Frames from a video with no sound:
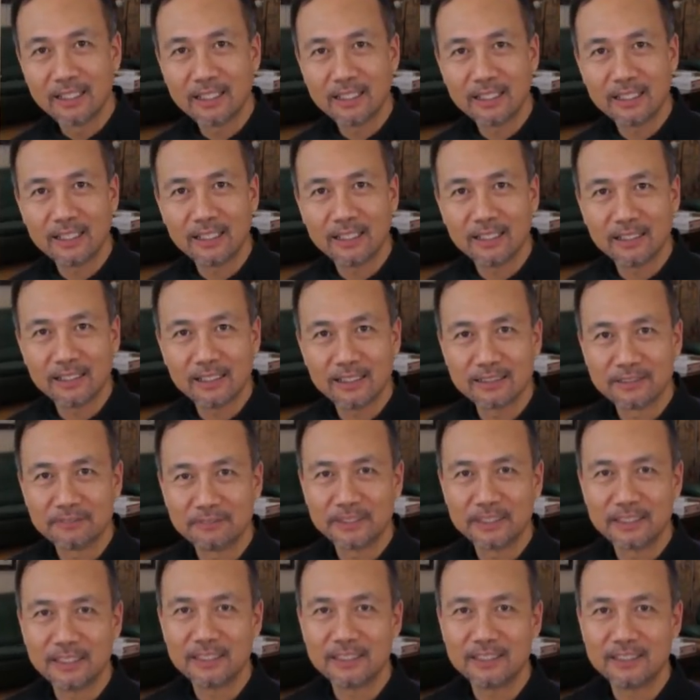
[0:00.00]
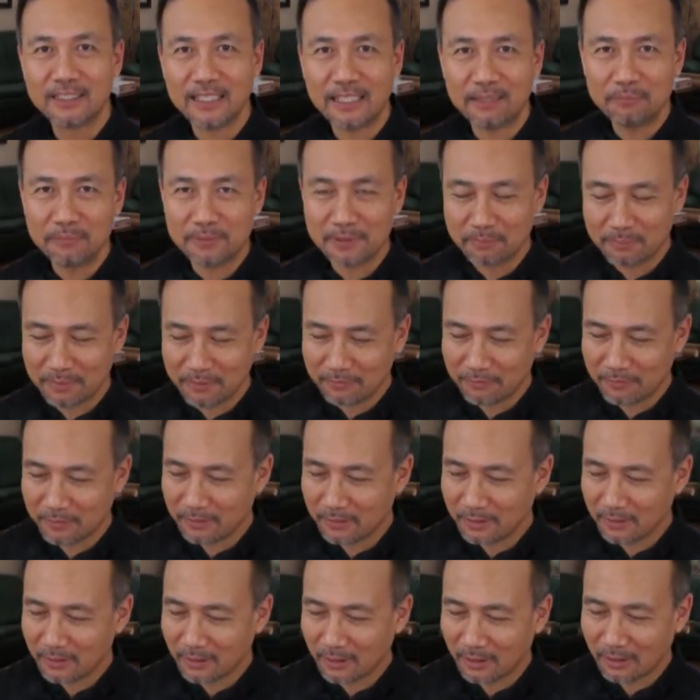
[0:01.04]
uh, as we did demo
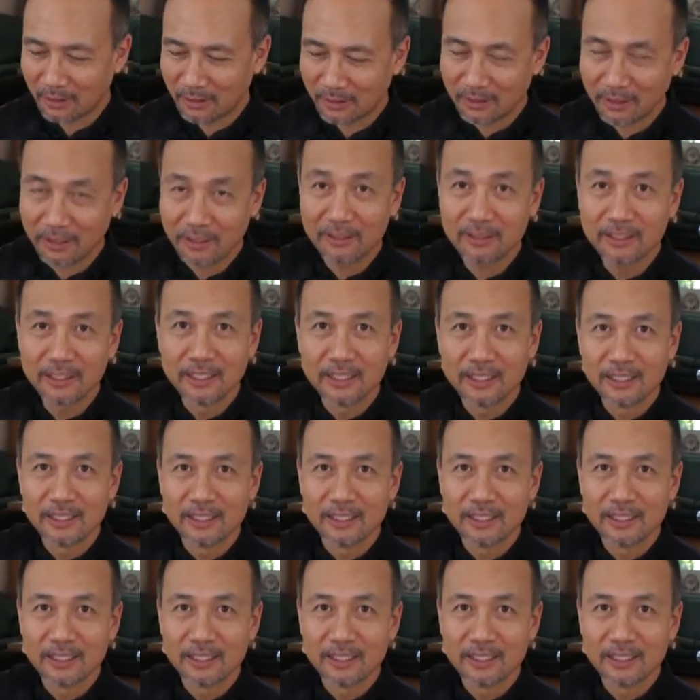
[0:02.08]
before or